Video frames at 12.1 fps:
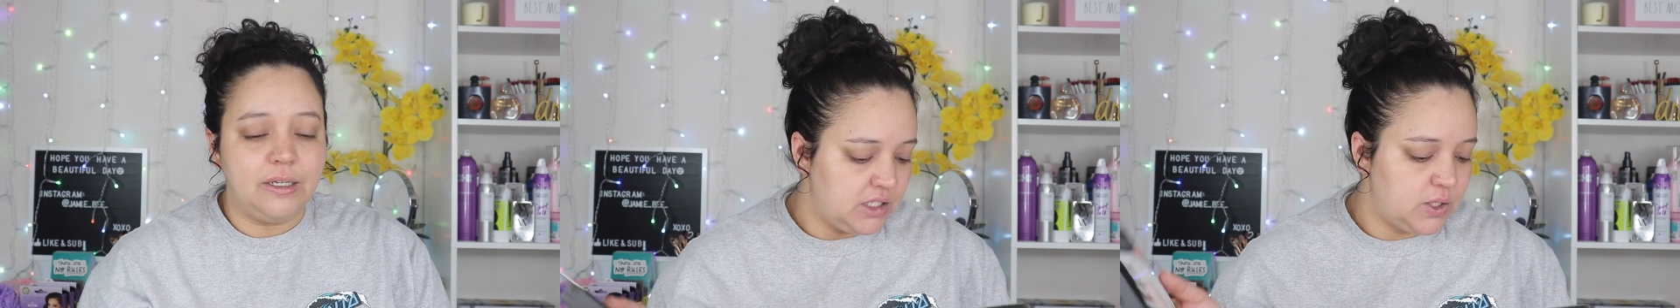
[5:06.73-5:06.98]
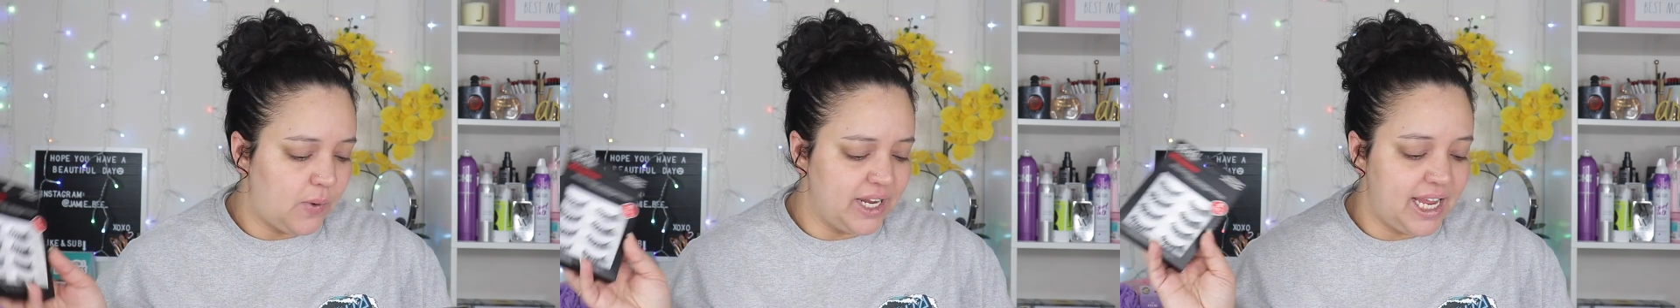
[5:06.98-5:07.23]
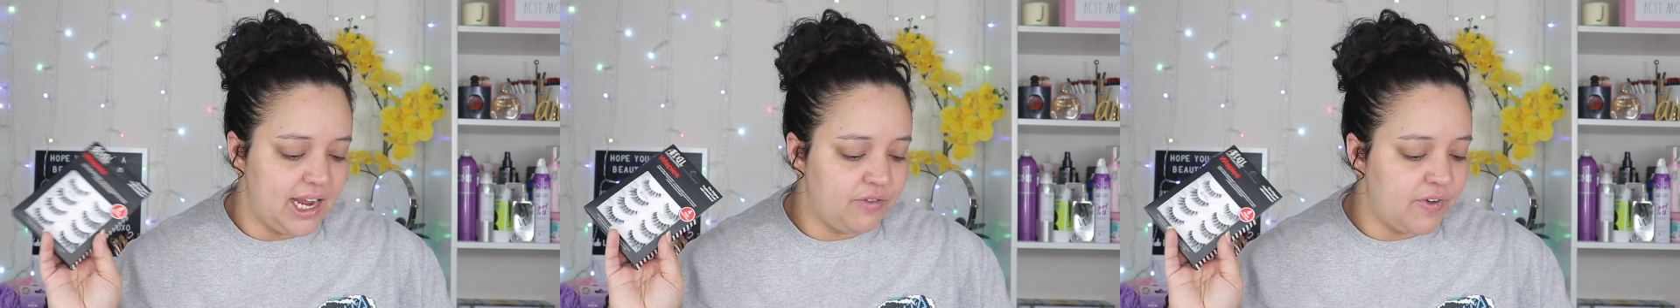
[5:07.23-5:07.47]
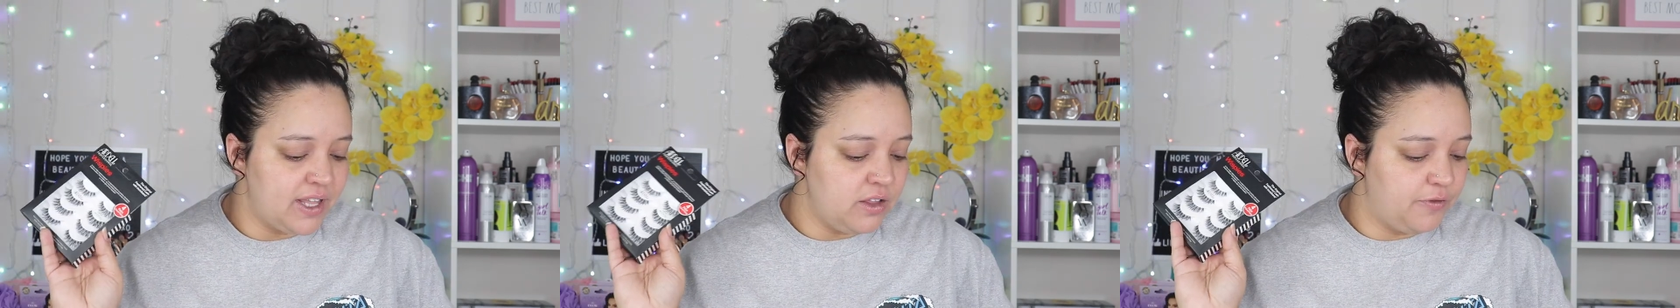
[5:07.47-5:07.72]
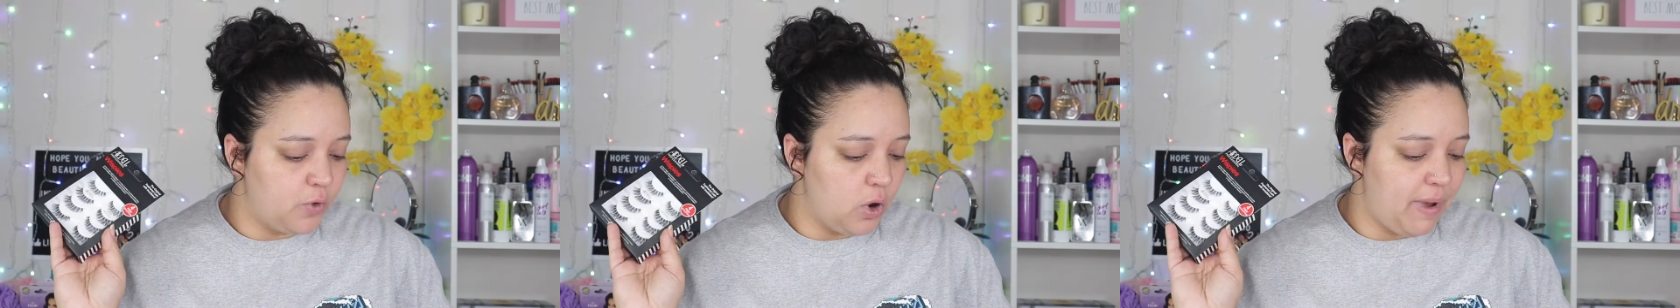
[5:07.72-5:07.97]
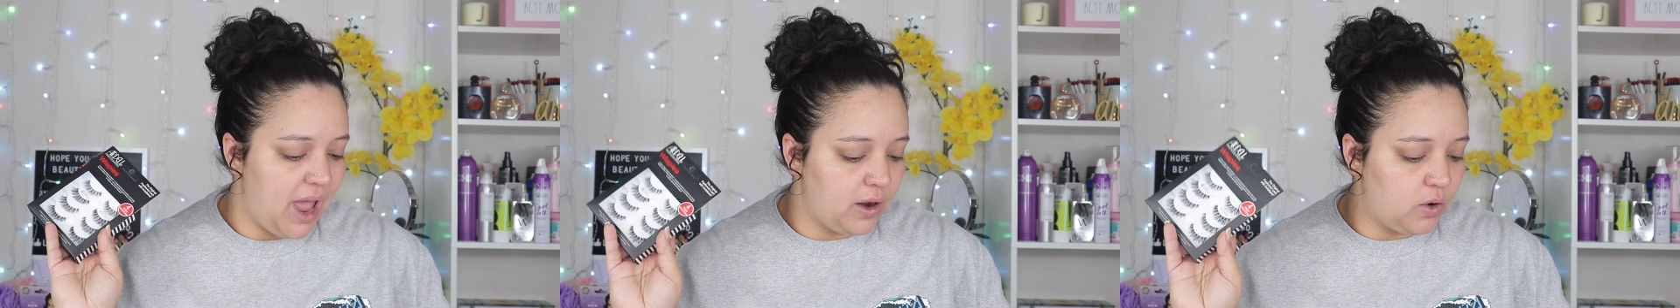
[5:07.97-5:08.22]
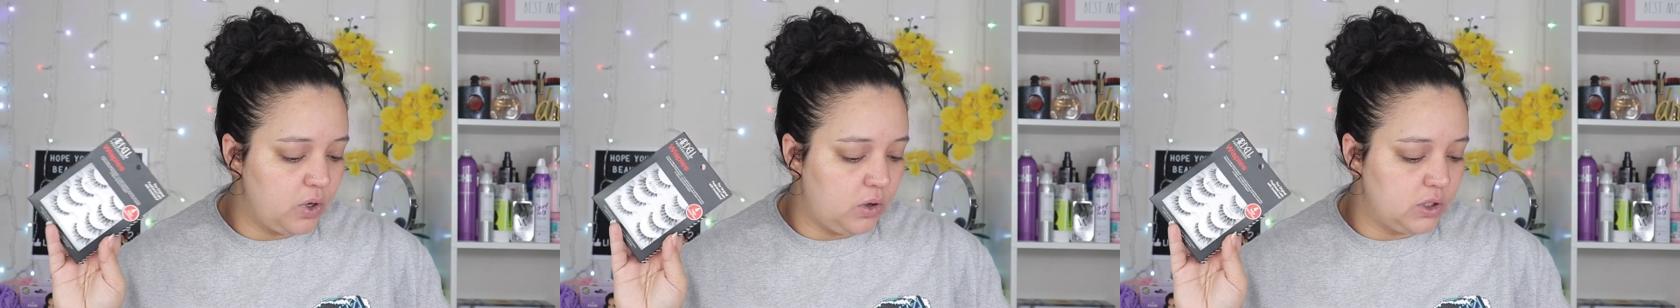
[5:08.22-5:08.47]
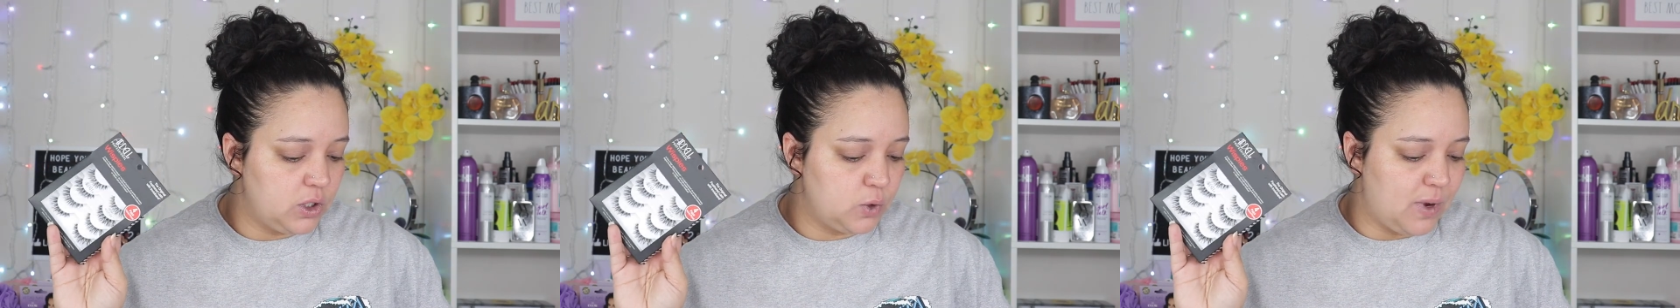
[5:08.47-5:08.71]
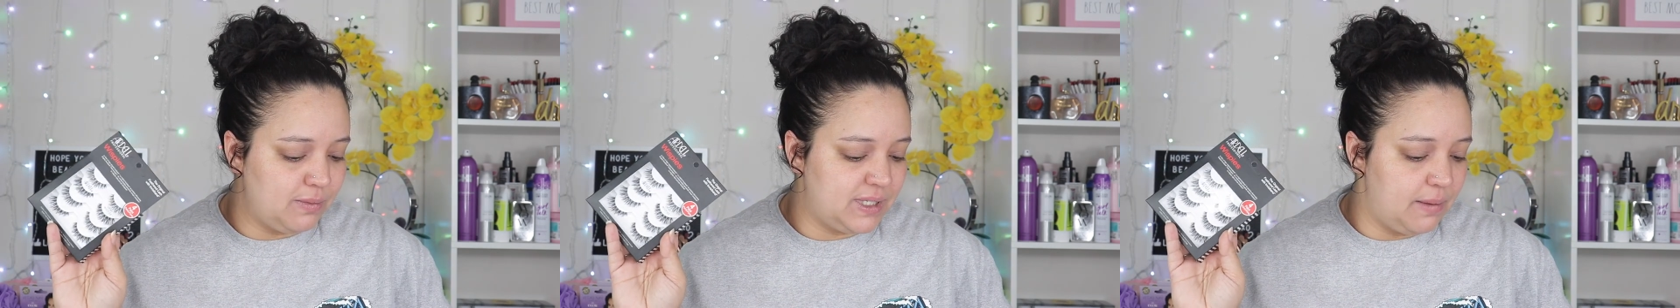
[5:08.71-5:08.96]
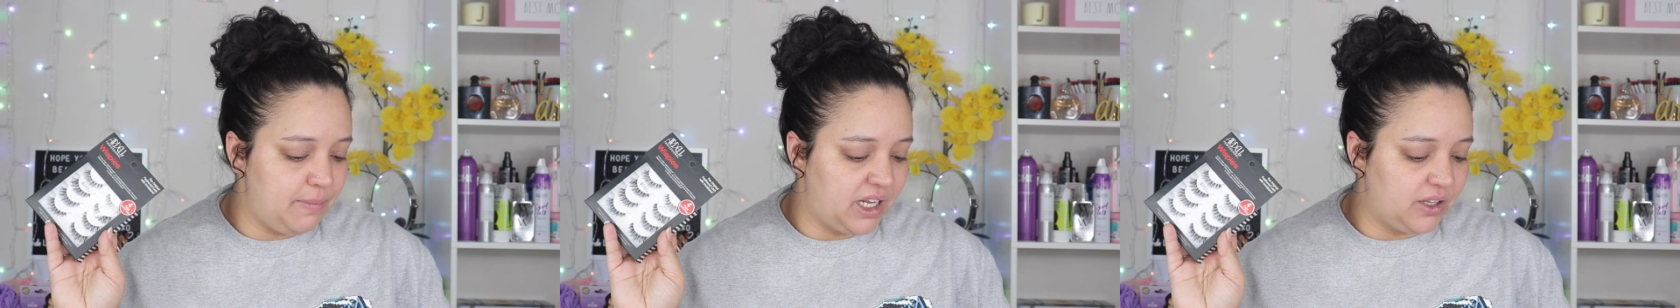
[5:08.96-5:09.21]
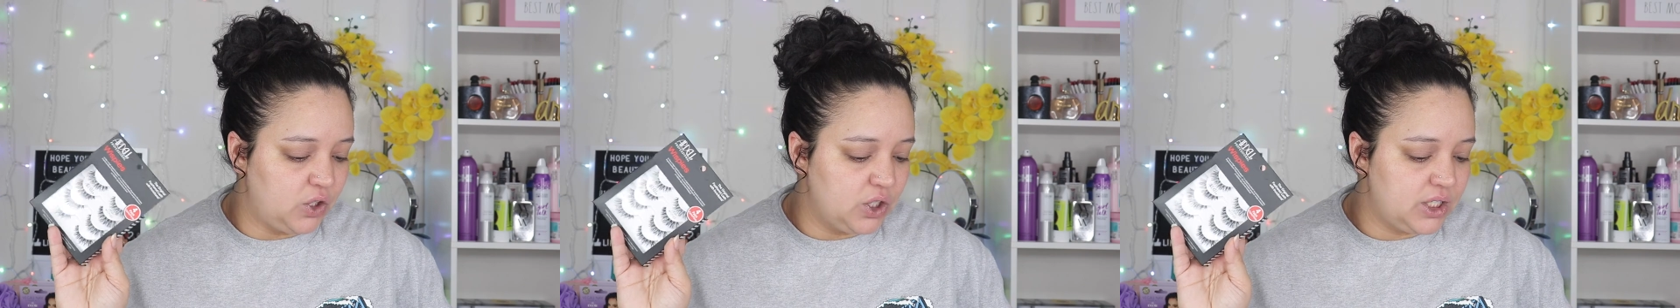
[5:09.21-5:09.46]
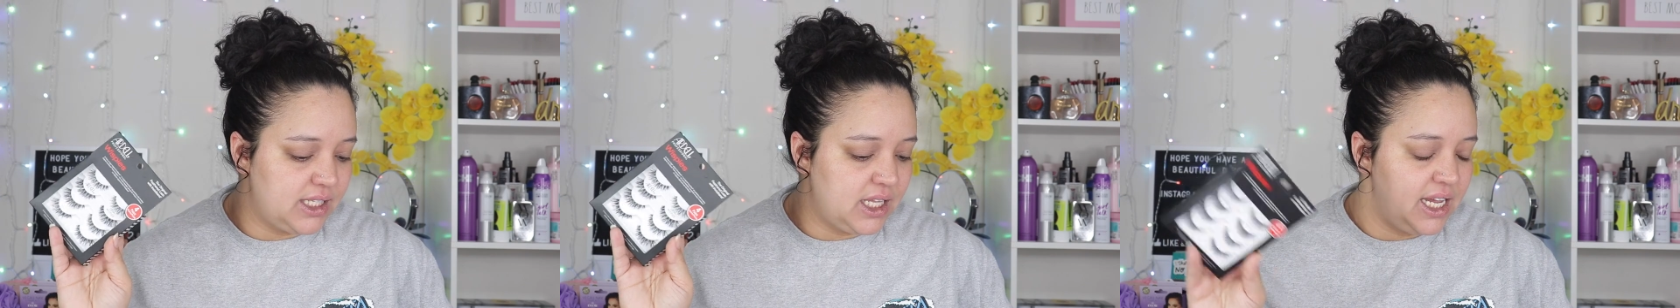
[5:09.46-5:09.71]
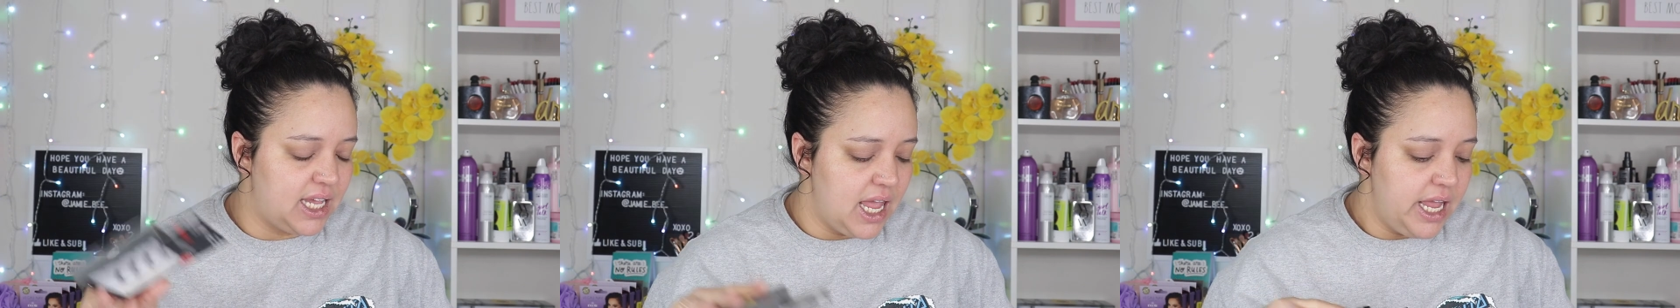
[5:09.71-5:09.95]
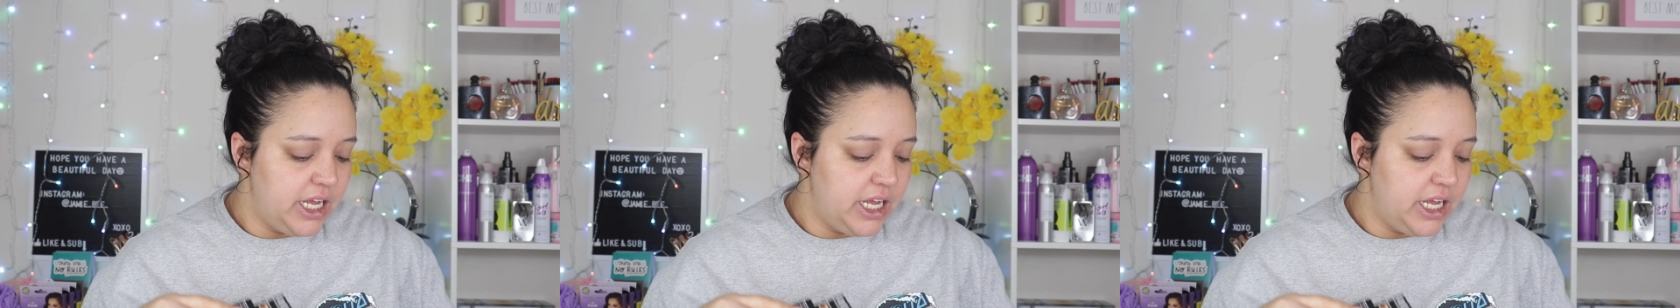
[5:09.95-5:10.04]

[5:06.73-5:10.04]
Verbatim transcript: So I can't find the four pack on Ulta's website, but it looks like